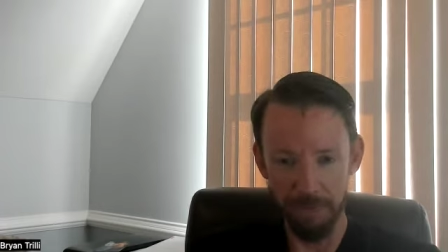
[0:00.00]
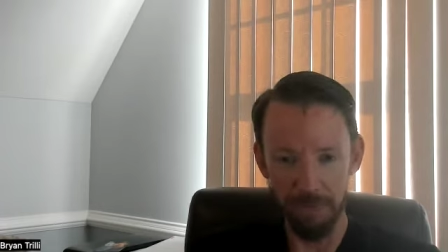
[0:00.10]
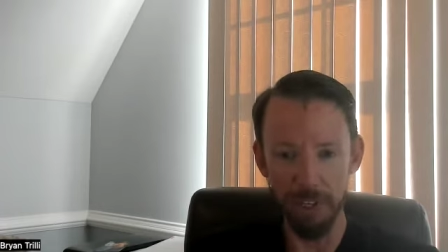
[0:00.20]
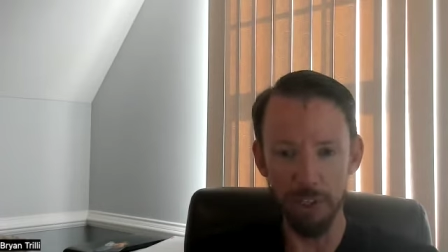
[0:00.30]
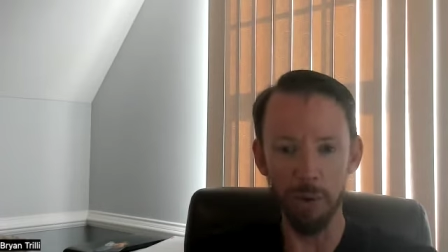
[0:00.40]

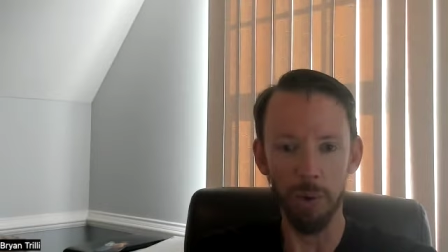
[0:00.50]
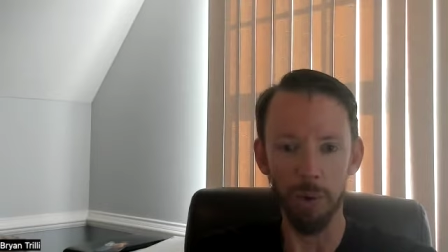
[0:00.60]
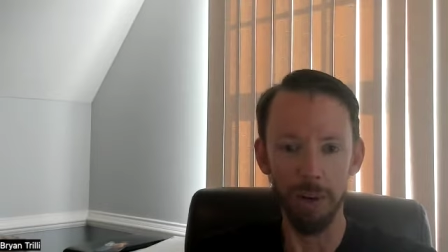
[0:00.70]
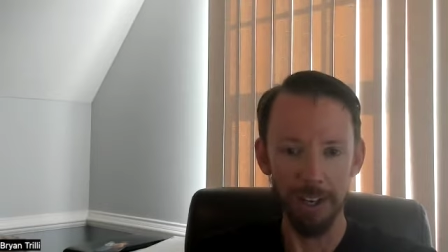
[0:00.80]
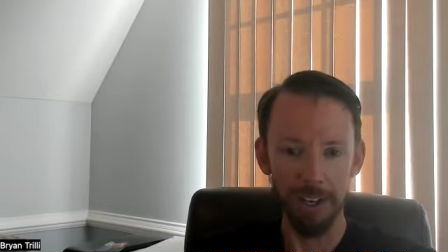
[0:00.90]

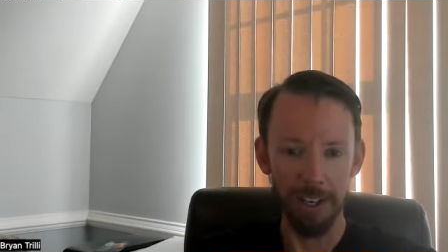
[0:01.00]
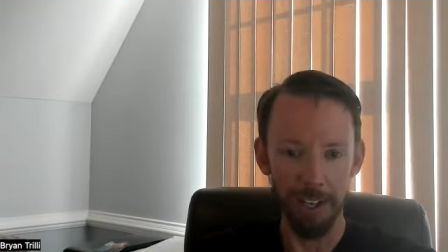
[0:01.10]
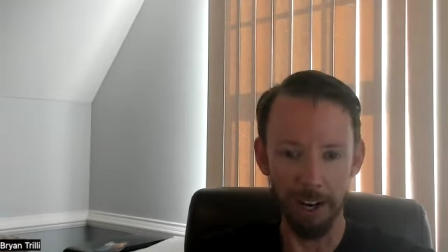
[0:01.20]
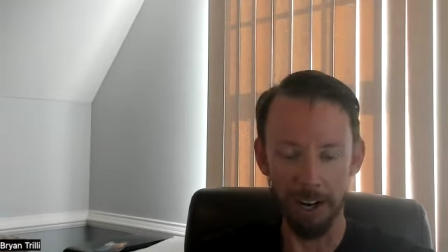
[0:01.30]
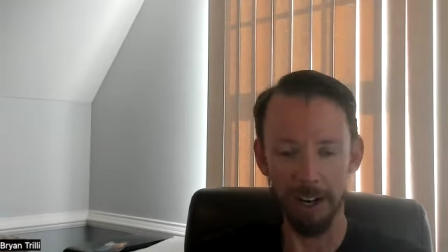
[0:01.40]
physical,
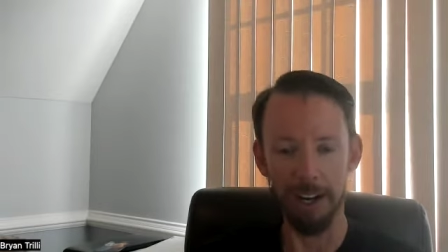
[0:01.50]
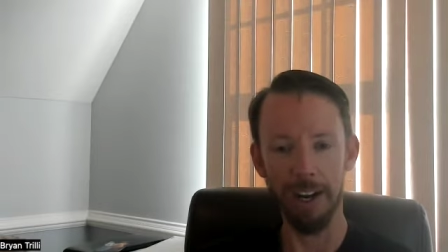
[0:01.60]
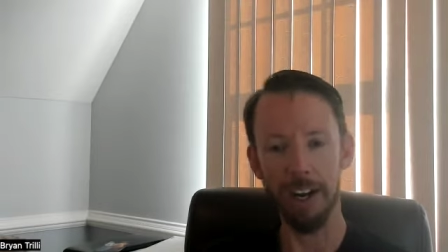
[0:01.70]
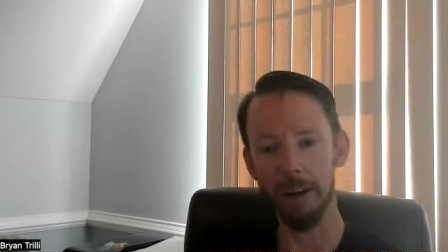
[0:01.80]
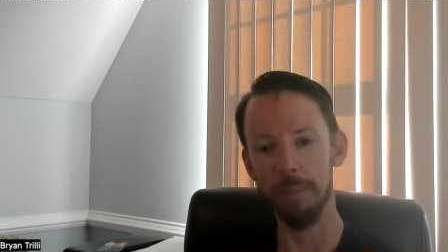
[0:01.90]
you know,
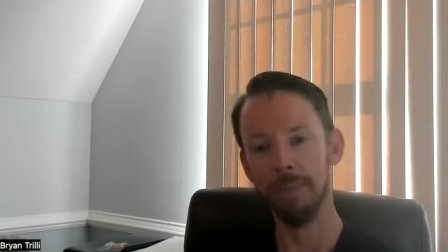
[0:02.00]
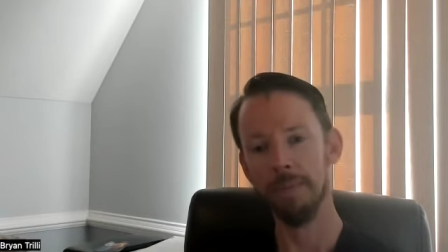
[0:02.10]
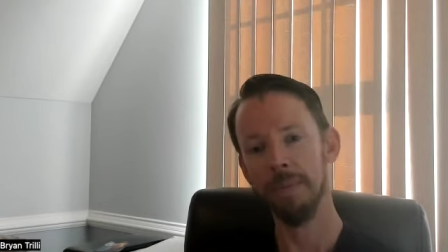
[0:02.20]
um,